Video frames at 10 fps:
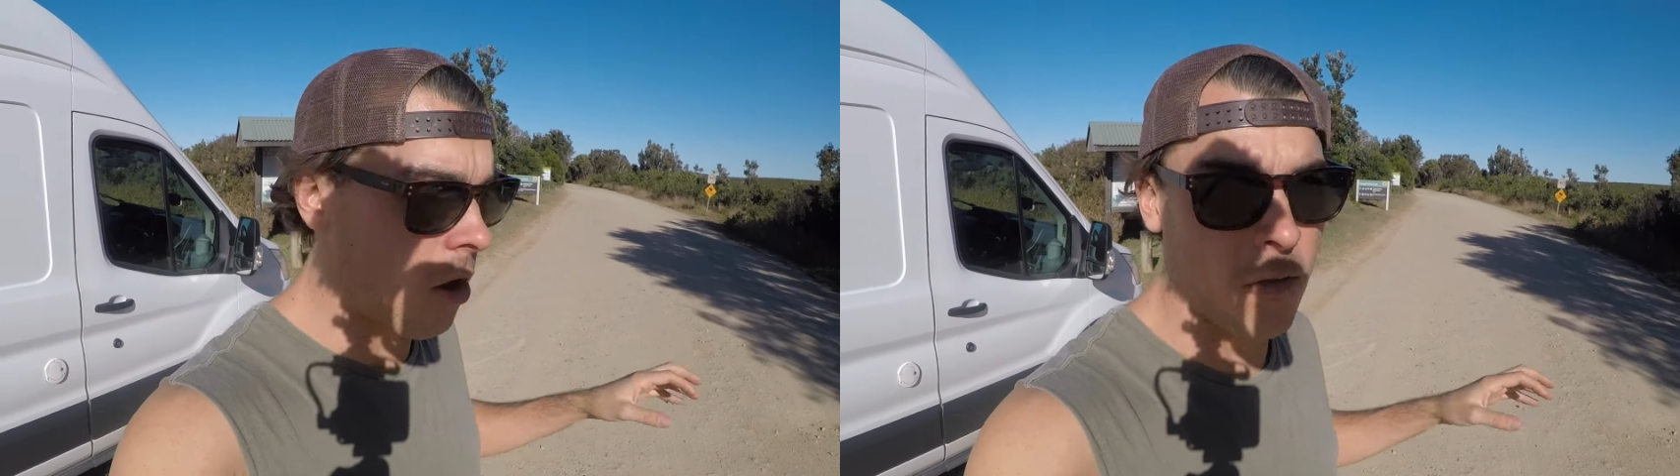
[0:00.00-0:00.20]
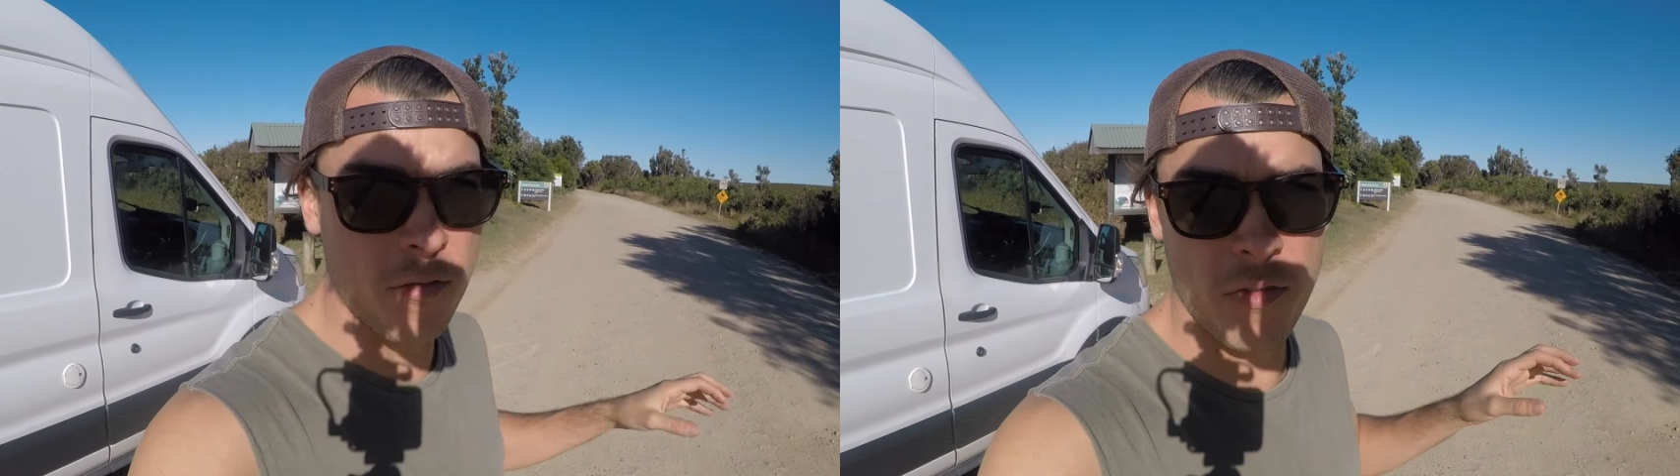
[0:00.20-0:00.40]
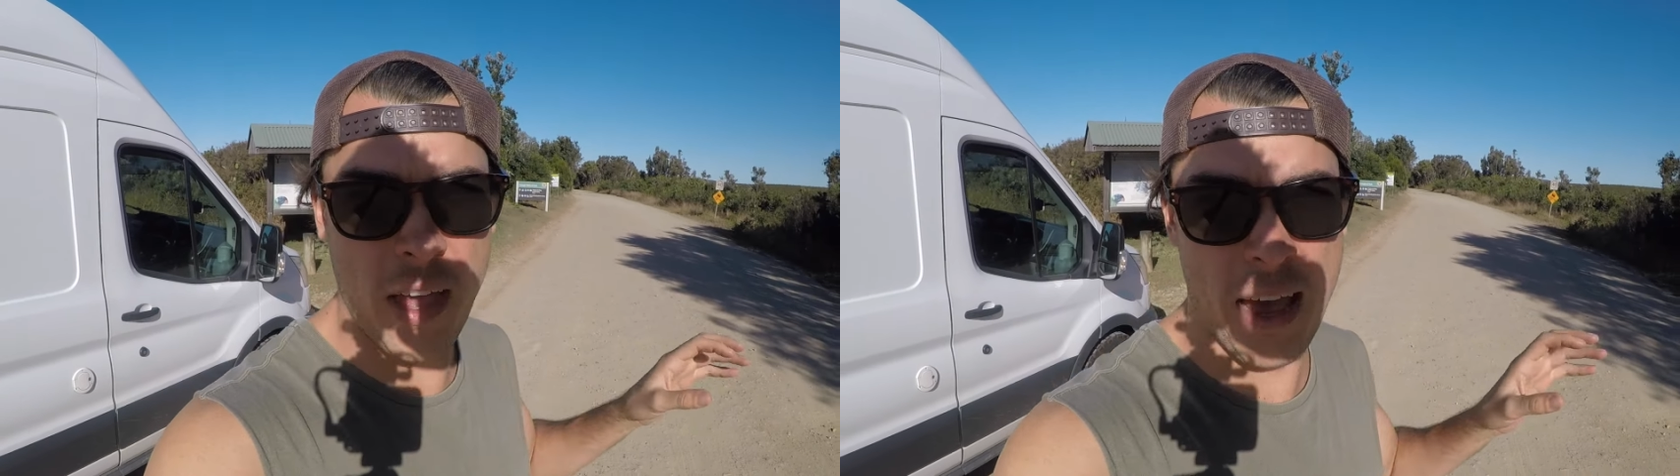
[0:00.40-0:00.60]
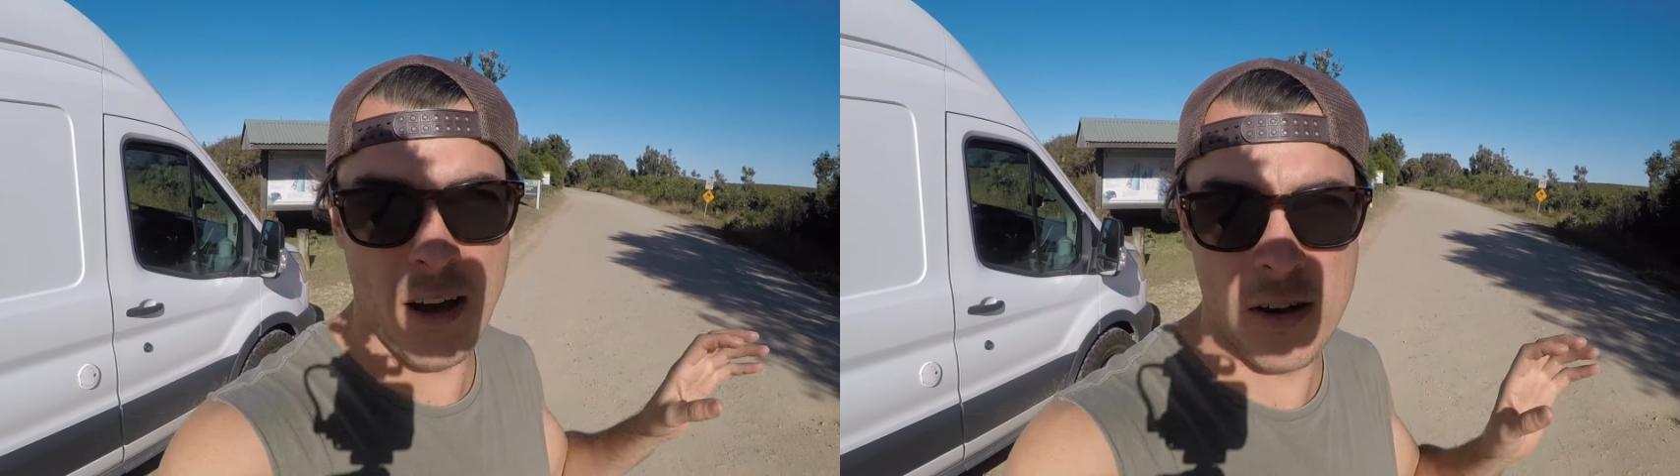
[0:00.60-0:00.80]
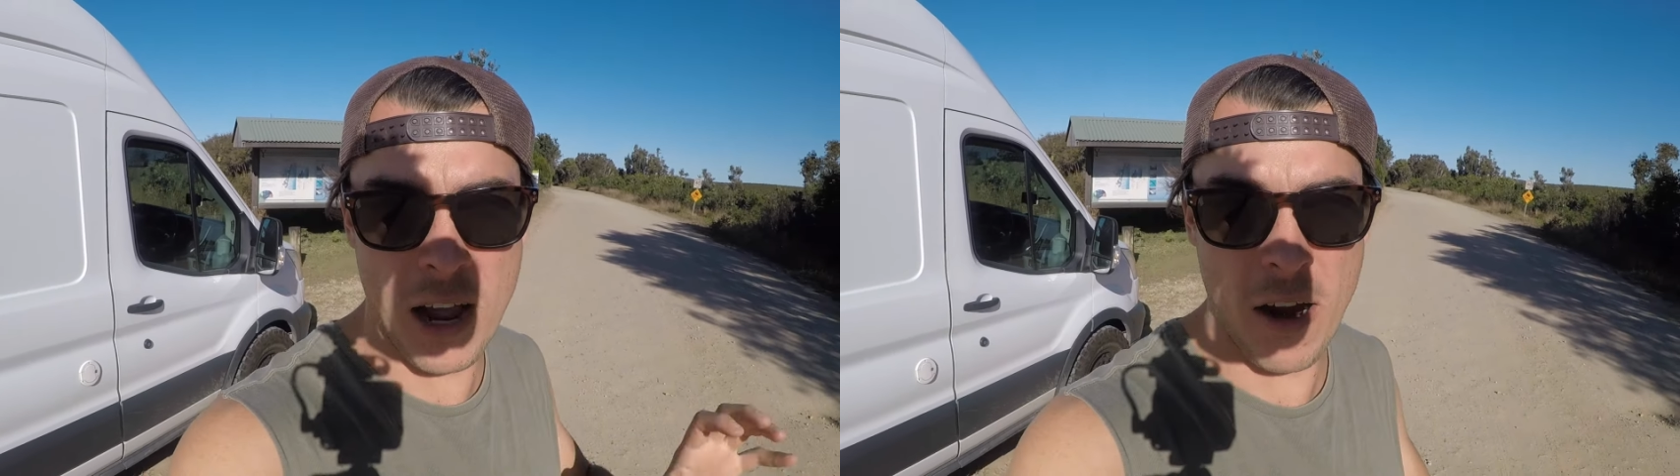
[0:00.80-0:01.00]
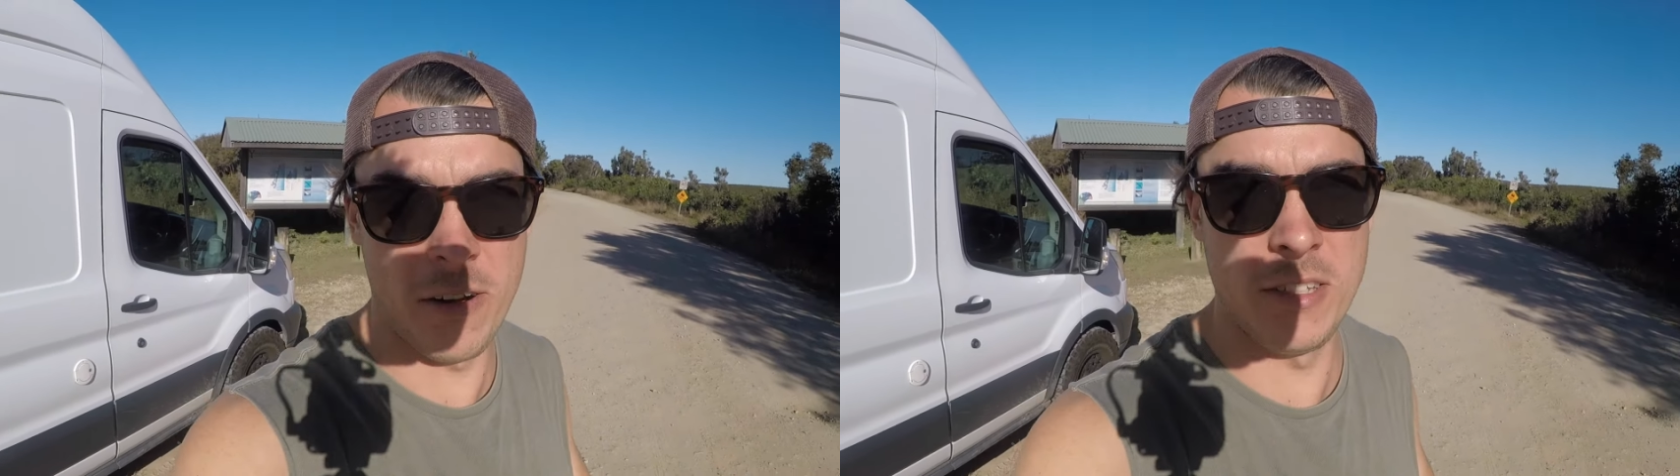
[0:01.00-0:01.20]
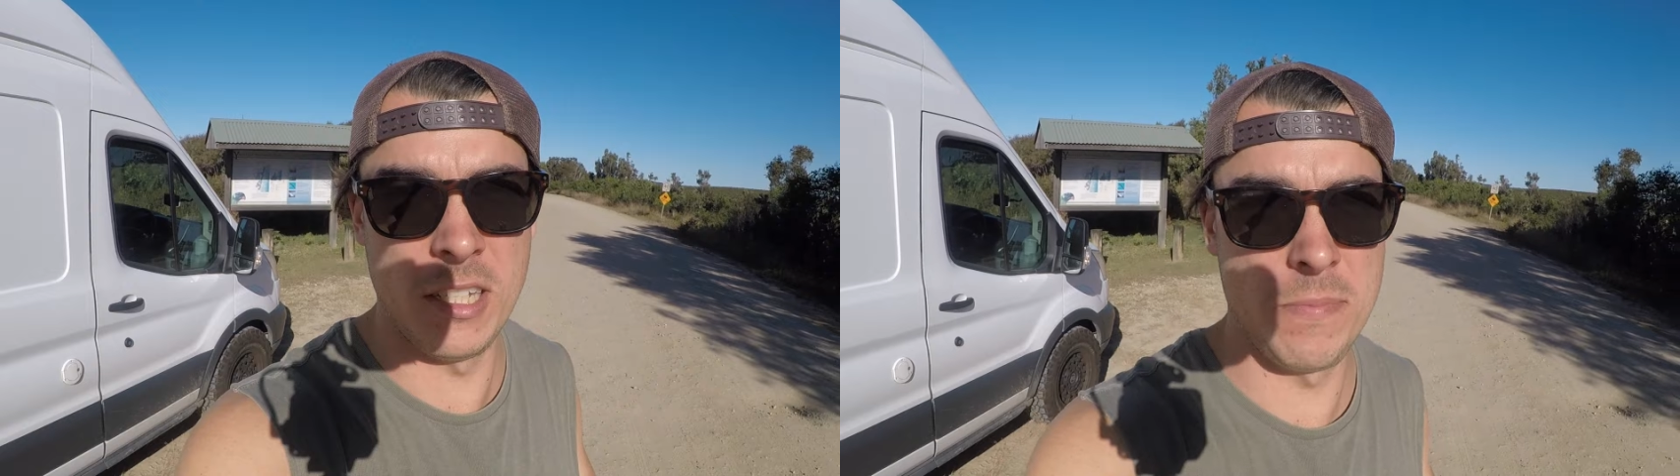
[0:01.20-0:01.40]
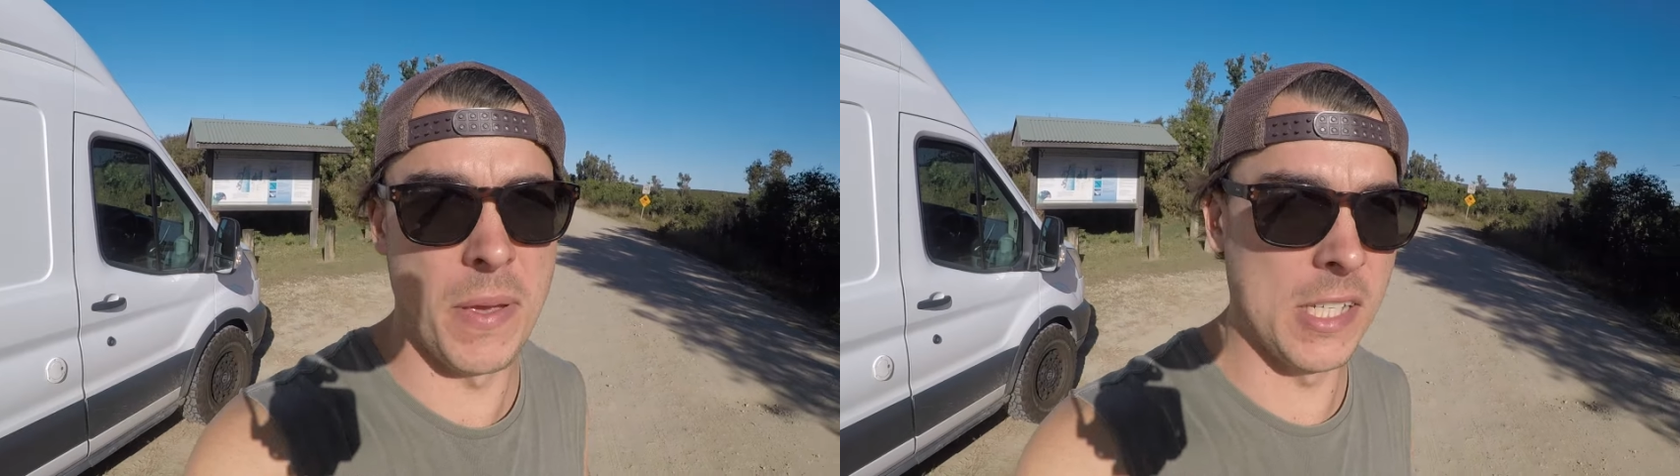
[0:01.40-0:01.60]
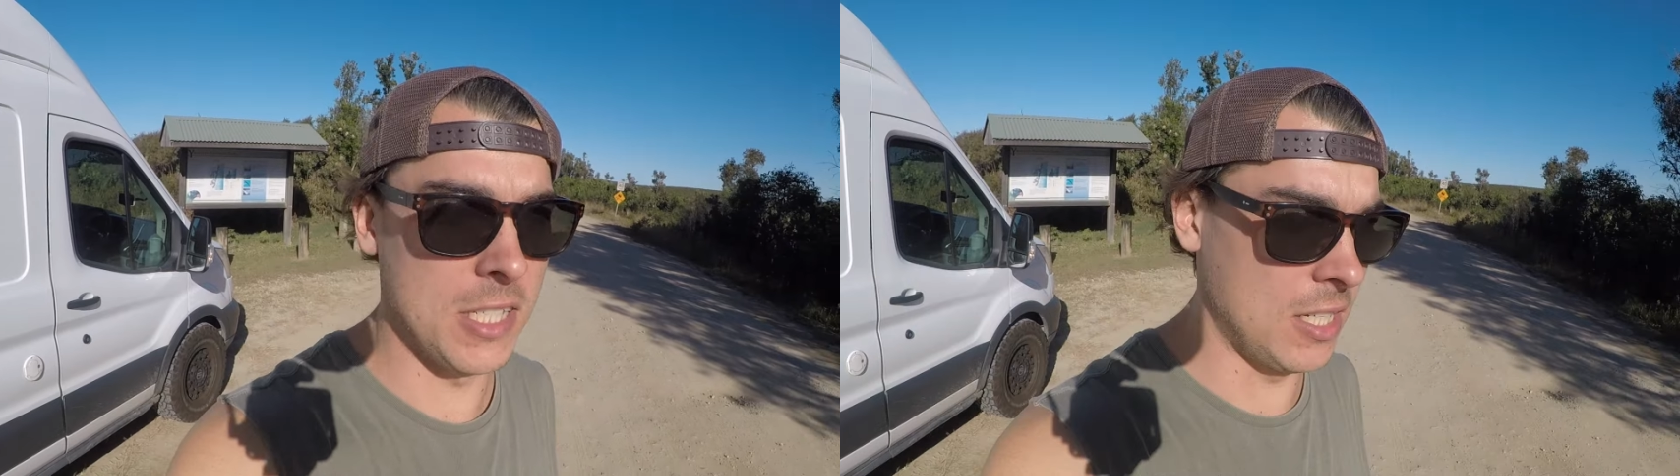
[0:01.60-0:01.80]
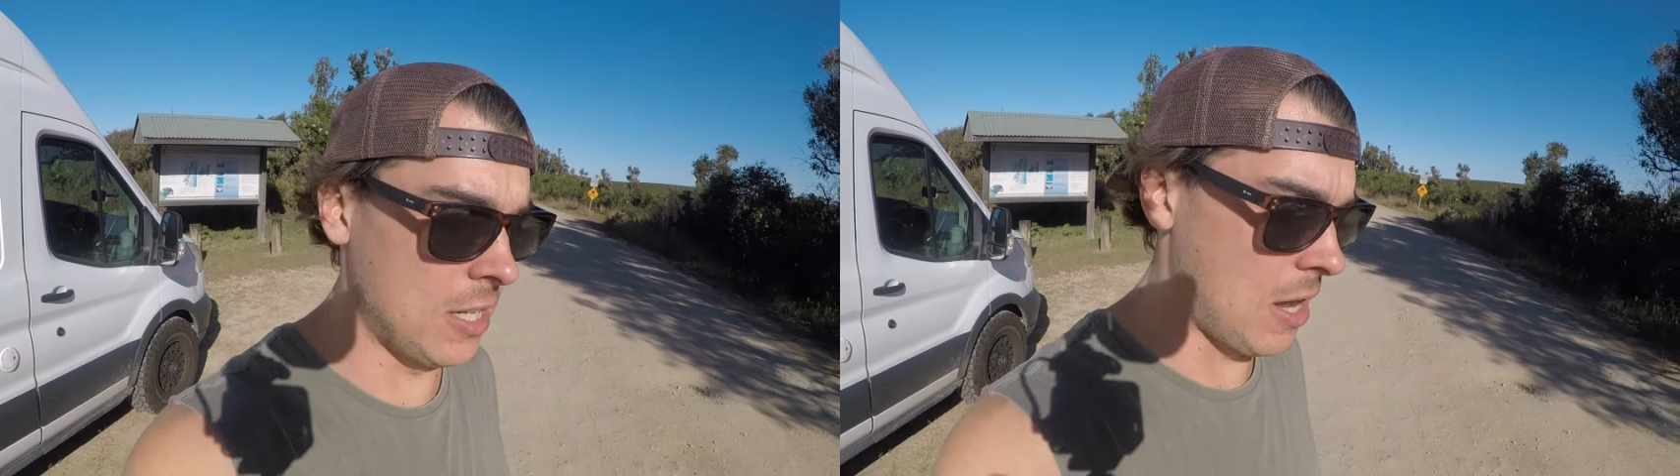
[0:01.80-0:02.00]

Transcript: of our current suspension,